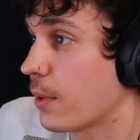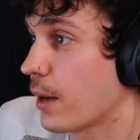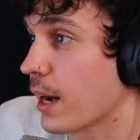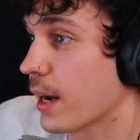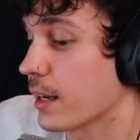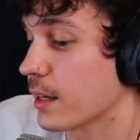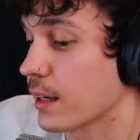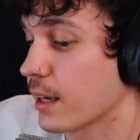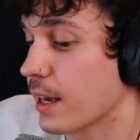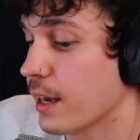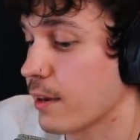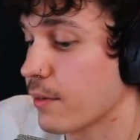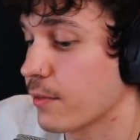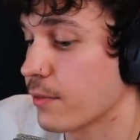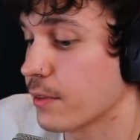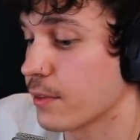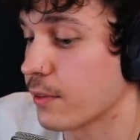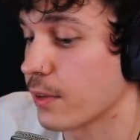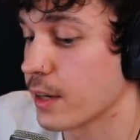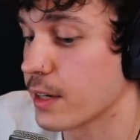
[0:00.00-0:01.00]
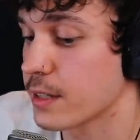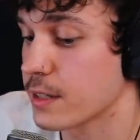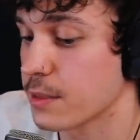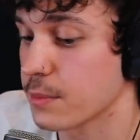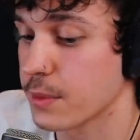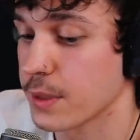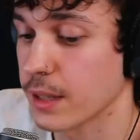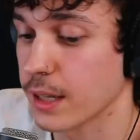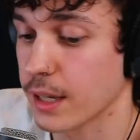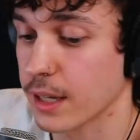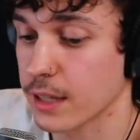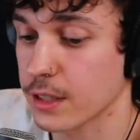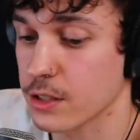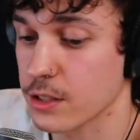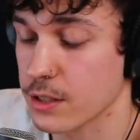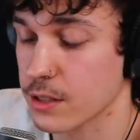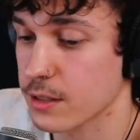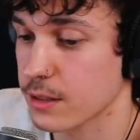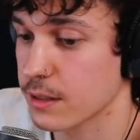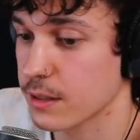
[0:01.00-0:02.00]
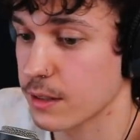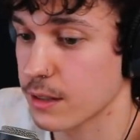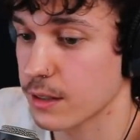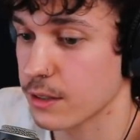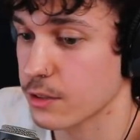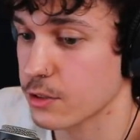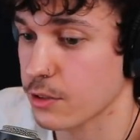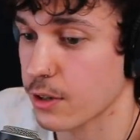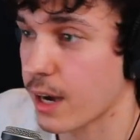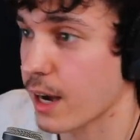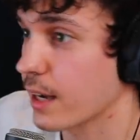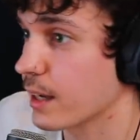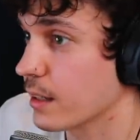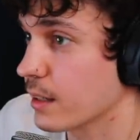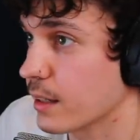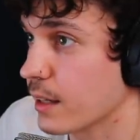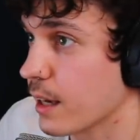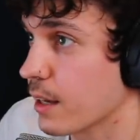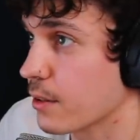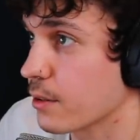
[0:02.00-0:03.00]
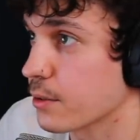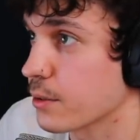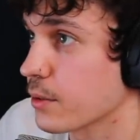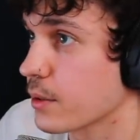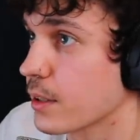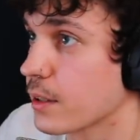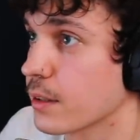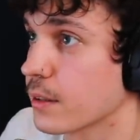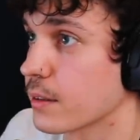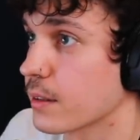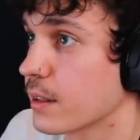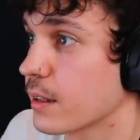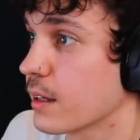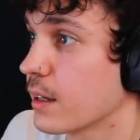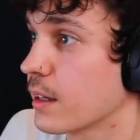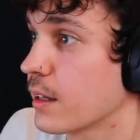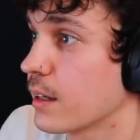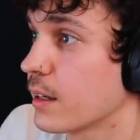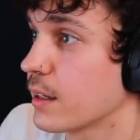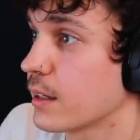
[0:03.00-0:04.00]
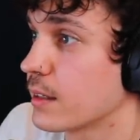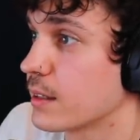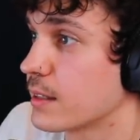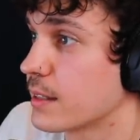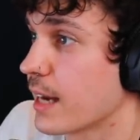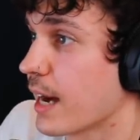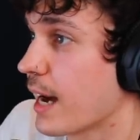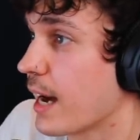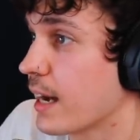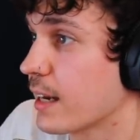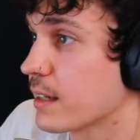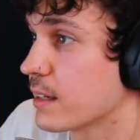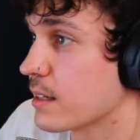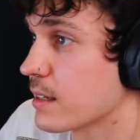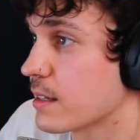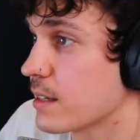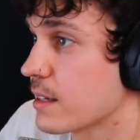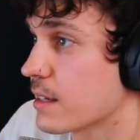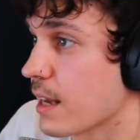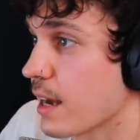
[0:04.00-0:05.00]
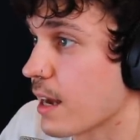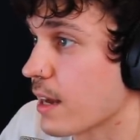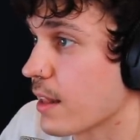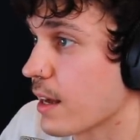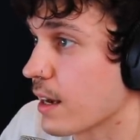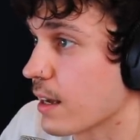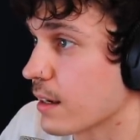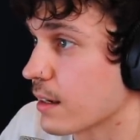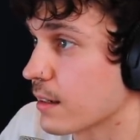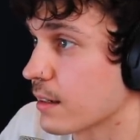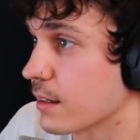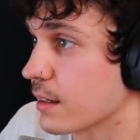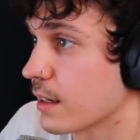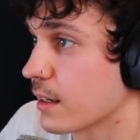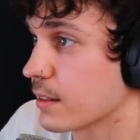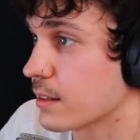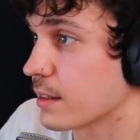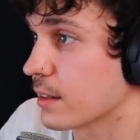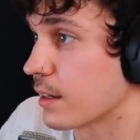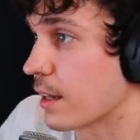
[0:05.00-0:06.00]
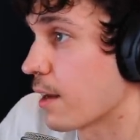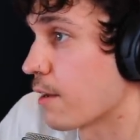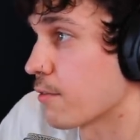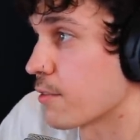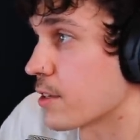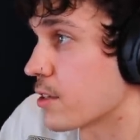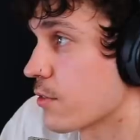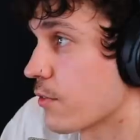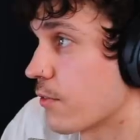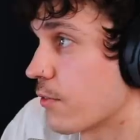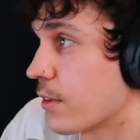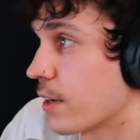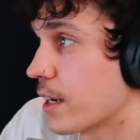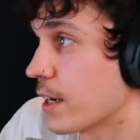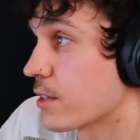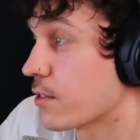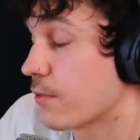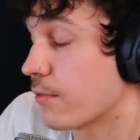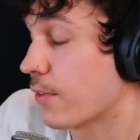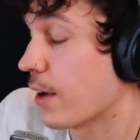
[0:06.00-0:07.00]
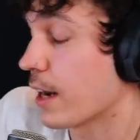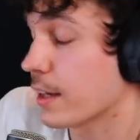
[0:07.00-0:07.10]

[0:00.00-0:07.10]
I gave advice to be like, just try to get through to your dad and say that it's love is, it's fine.